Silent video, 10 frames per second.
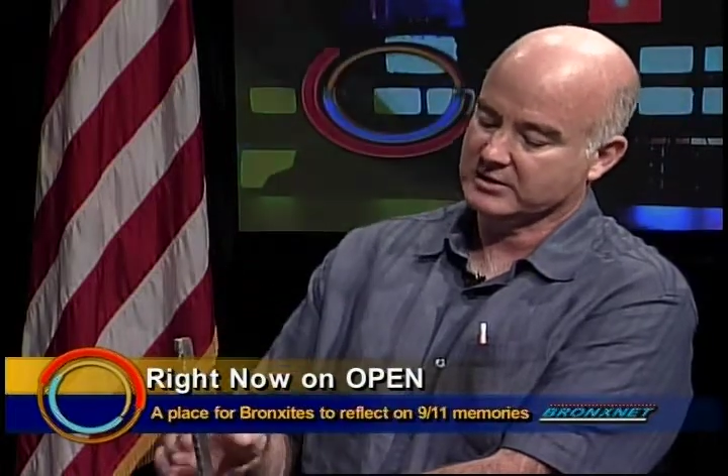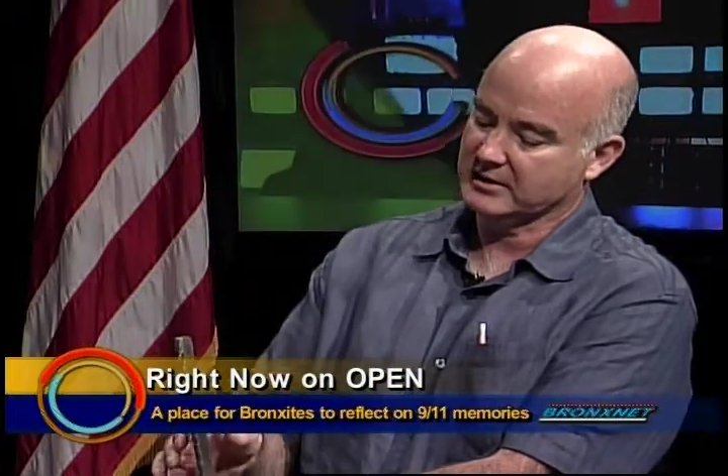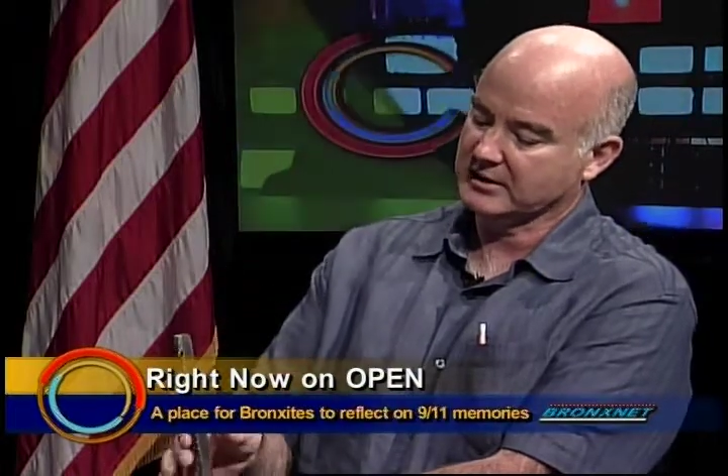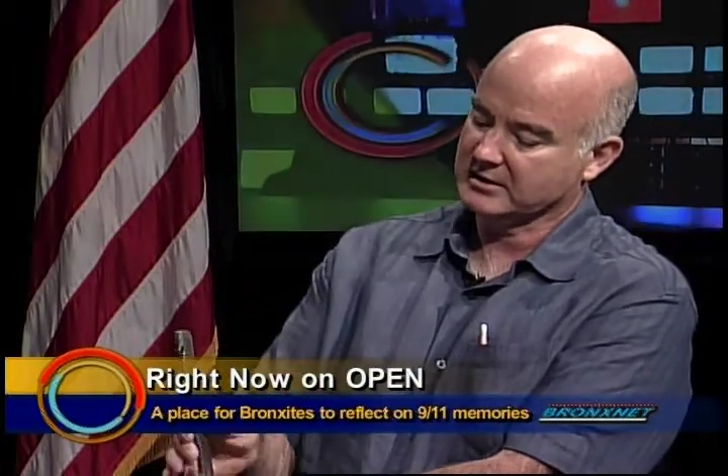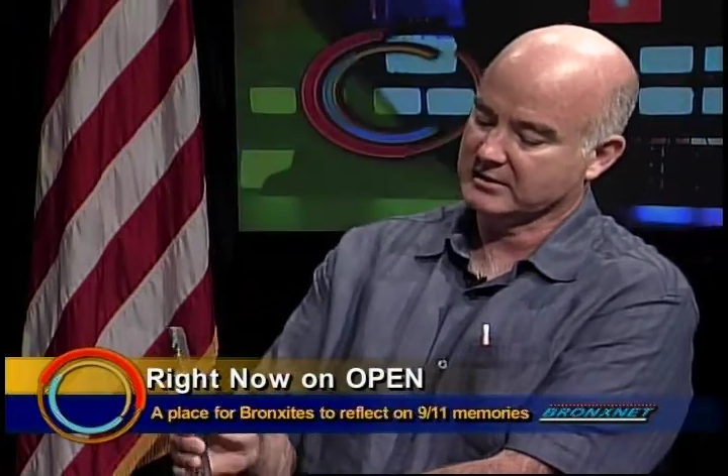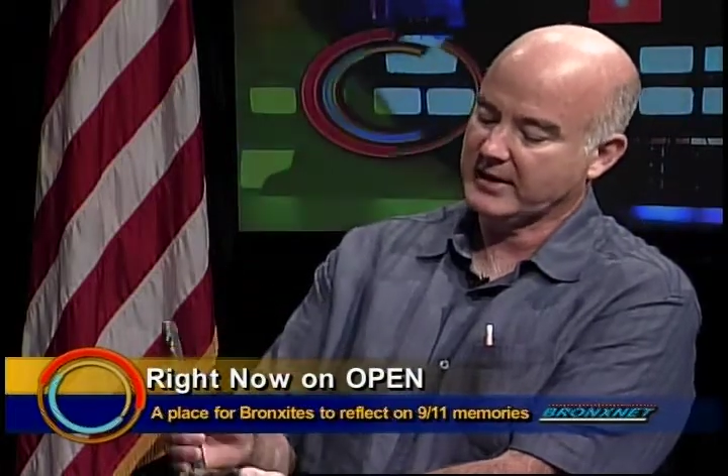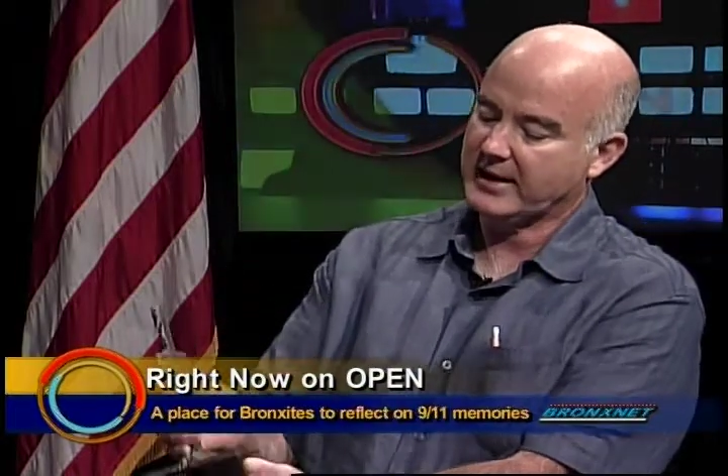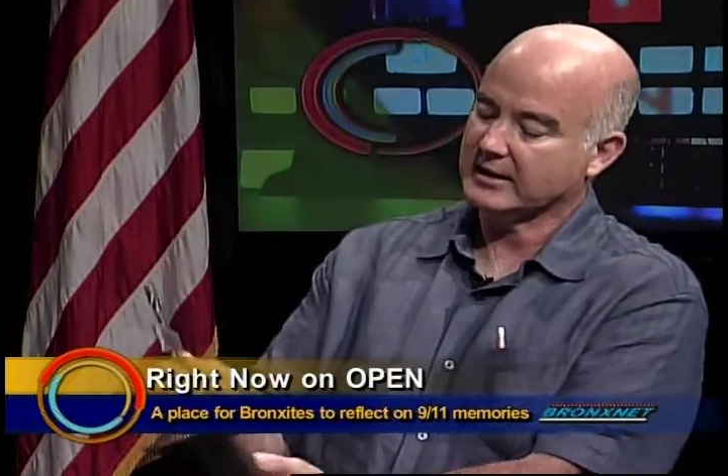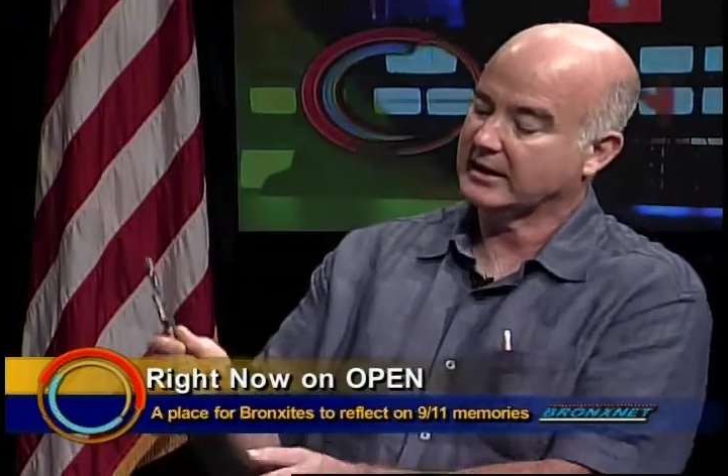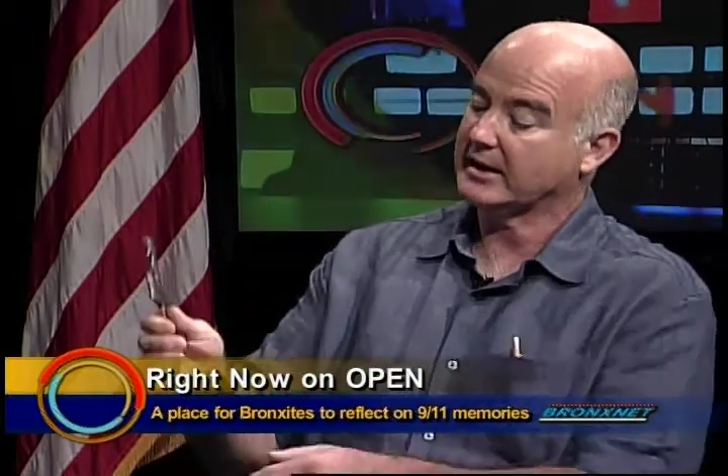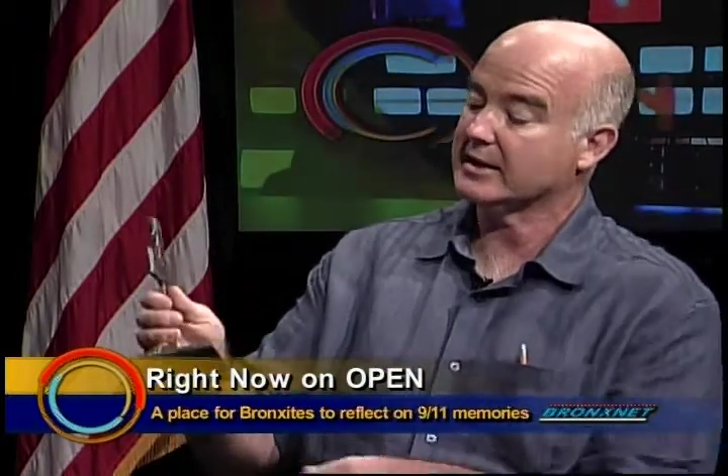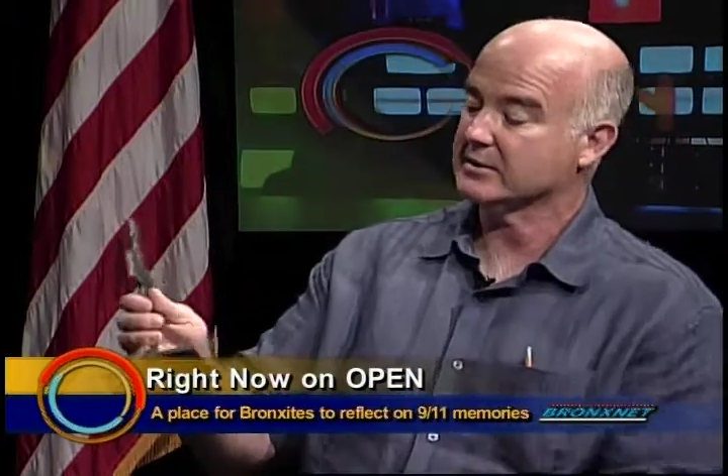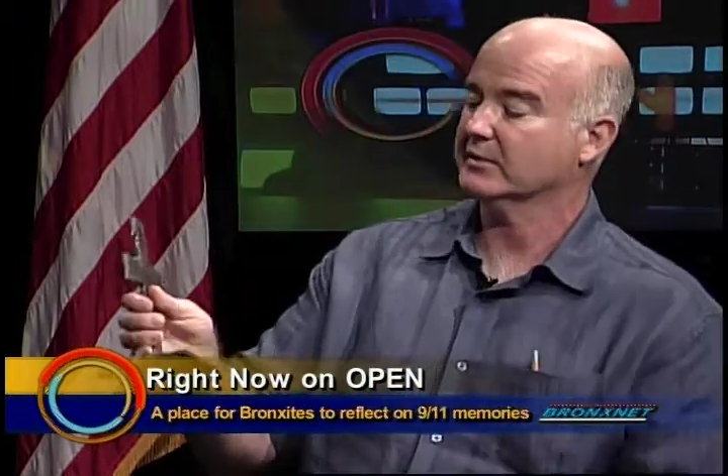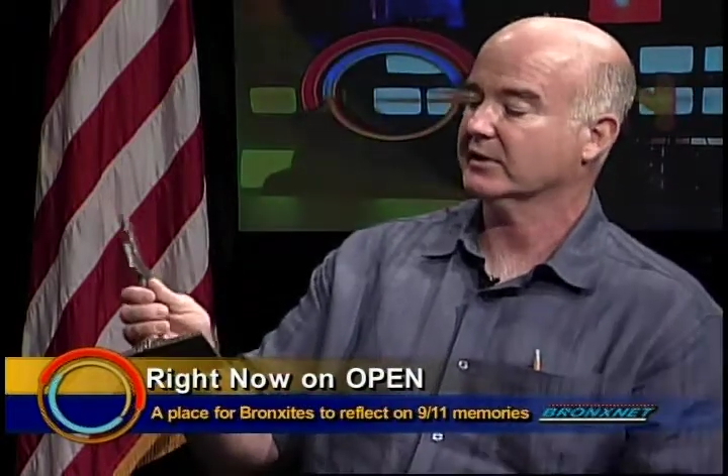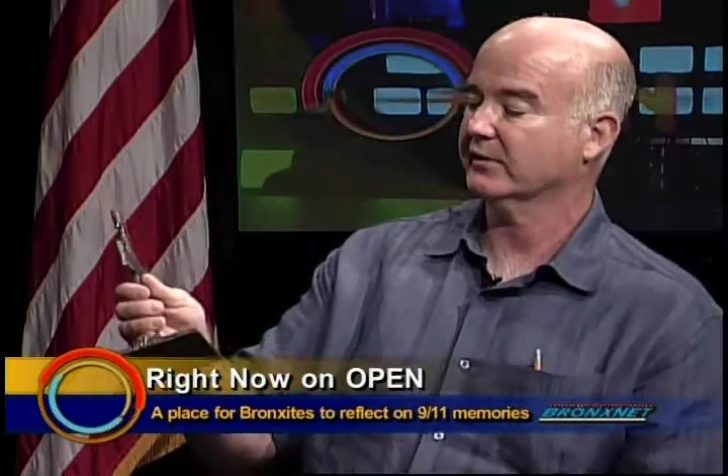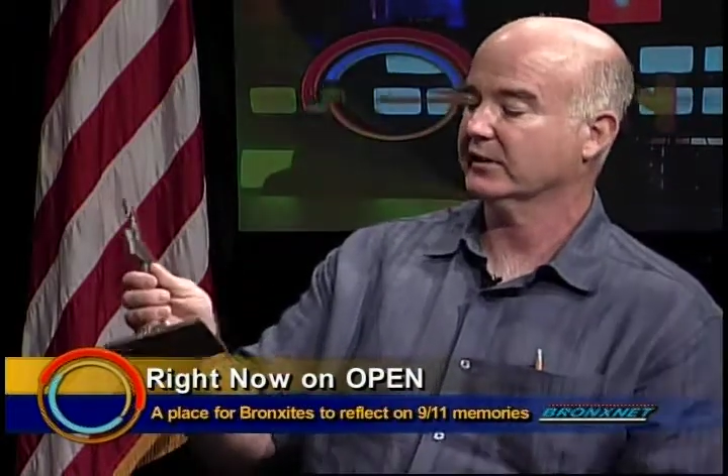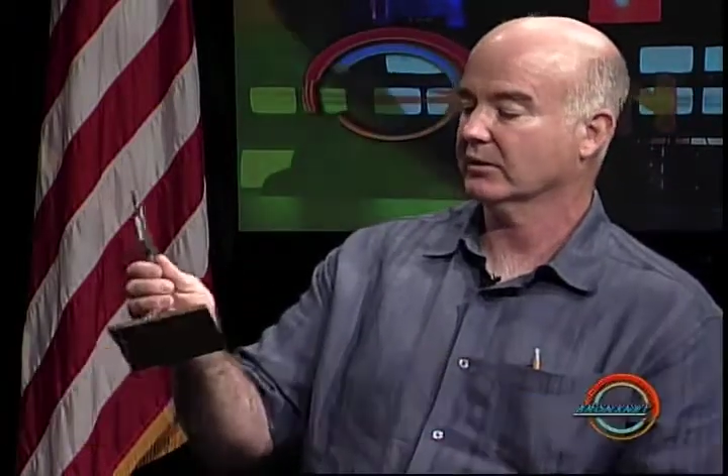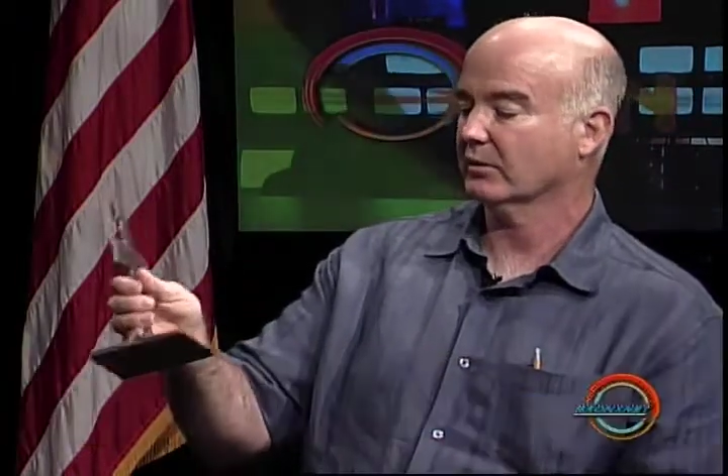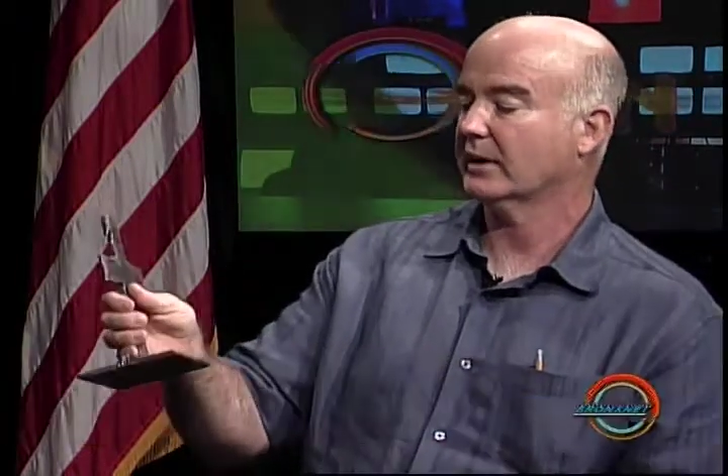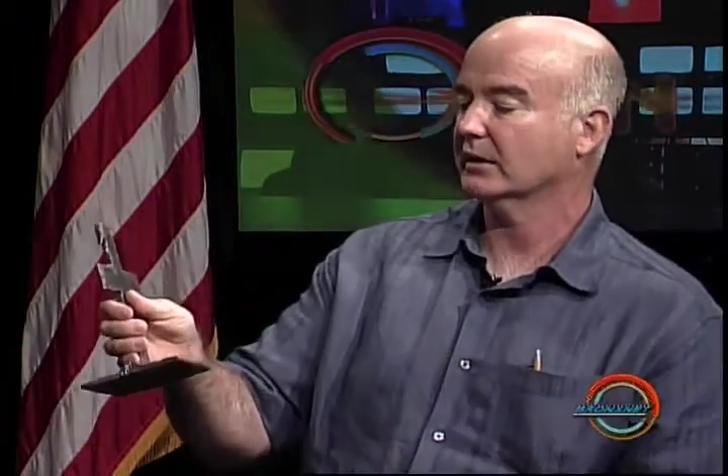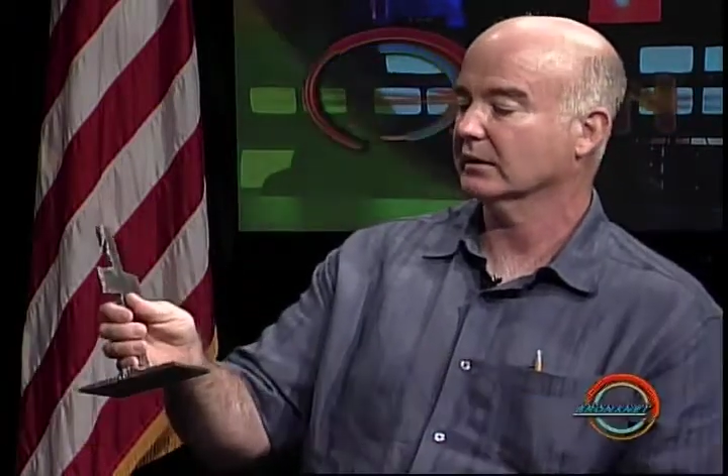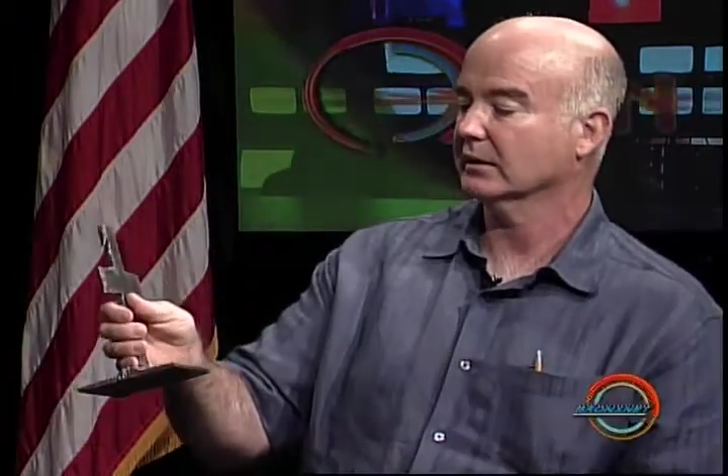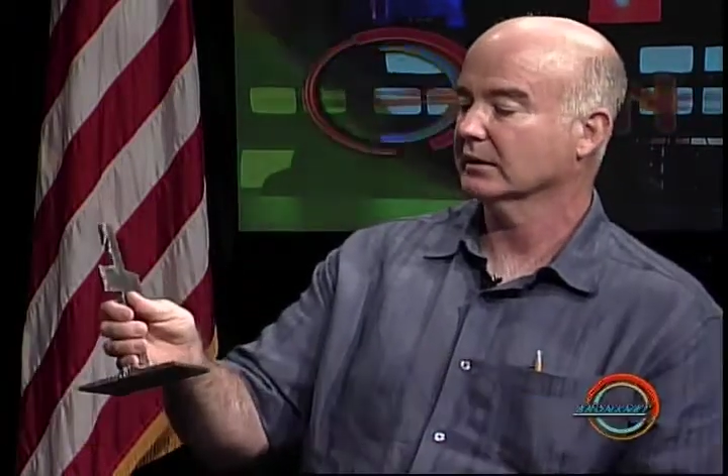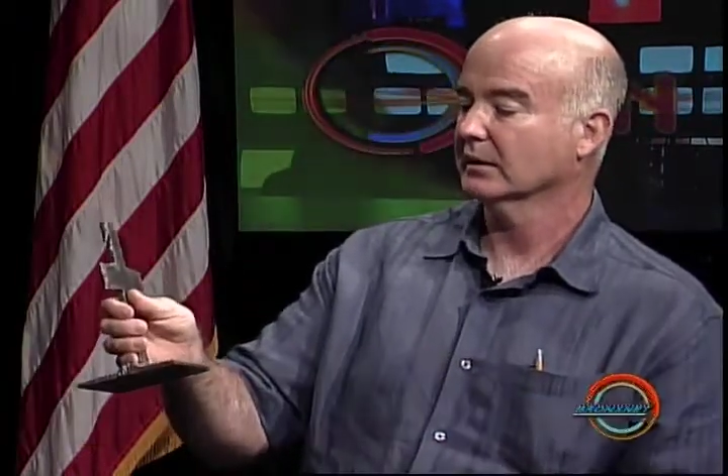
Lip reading: And he says, Matt, I got something for you right here.